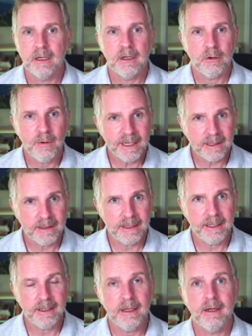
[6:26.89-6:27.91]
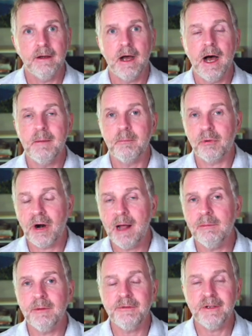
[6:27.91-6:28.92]
quickly on
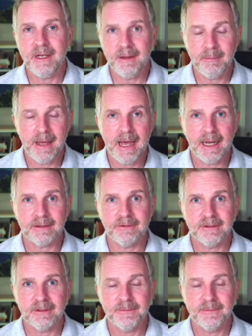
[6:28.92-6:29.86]
problems and impacts.